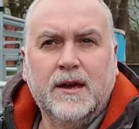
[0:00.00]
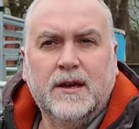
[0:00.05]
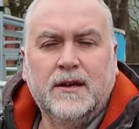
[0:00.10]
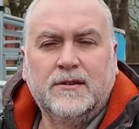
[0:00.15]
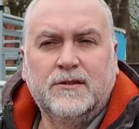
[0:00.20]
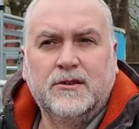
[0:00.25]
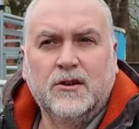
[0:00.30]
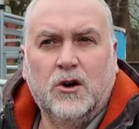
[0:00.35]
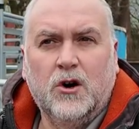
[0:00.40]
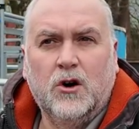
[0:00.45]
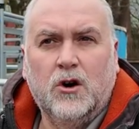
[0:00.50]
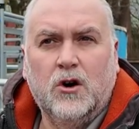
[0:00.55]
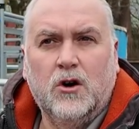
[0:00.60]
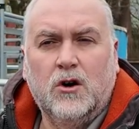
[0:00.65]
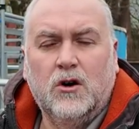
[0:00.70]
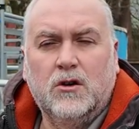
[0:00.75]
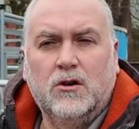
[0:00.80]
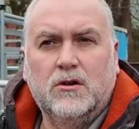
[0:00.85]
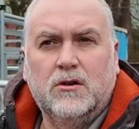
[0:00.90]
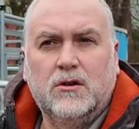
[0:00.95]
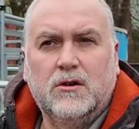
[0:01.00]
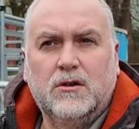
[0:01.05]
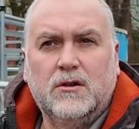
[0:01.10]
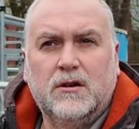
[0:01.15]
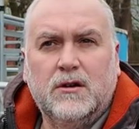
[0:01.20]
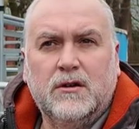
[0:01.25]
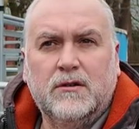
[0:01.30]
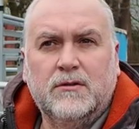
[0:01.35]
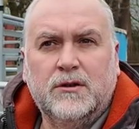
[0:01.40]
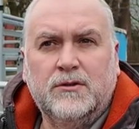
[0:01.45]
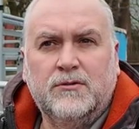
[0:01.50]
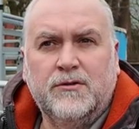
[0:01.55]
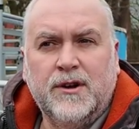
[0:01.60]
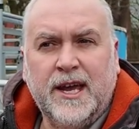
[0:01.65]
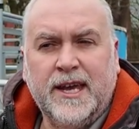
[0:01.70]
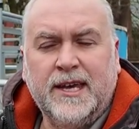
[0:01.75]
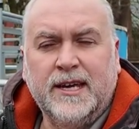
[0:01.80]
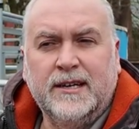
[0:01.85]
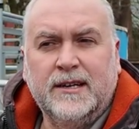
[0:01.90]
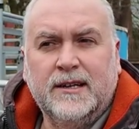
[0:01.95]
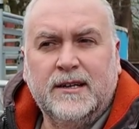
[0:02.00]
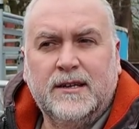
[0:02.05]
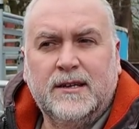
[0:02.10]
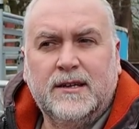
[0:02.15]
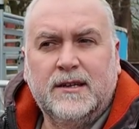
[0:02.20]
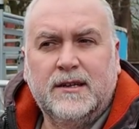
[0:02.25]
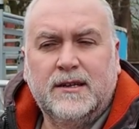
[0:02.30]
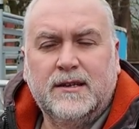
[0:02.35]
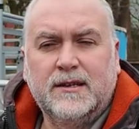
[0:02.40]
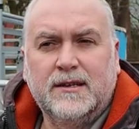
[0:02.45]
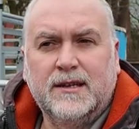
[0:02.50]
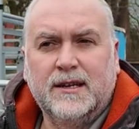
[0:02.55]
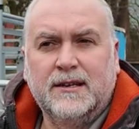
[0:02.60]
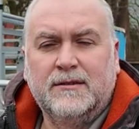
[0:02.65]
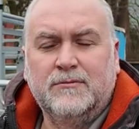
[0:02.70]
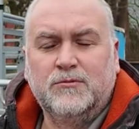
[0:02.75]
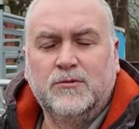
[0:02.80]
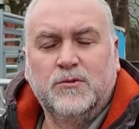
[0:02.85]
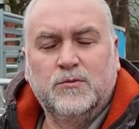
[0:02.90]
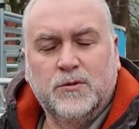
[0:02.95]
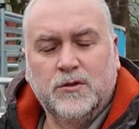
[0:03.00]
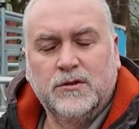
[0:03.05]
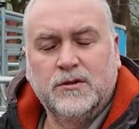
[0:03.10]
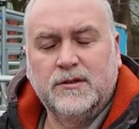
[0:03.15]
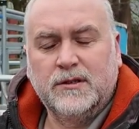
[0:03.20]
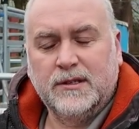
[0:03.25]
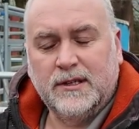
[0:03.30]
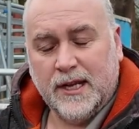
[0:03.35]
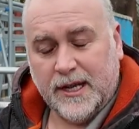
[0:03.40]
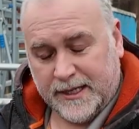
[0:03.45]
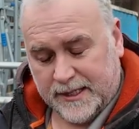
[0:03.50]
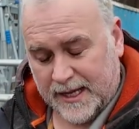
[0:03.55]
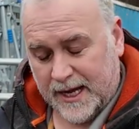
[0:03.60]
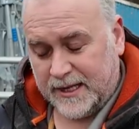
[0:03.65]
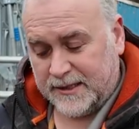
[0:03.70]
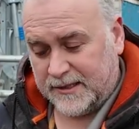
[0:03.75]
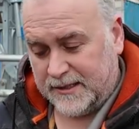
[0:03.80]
So we reckon that like that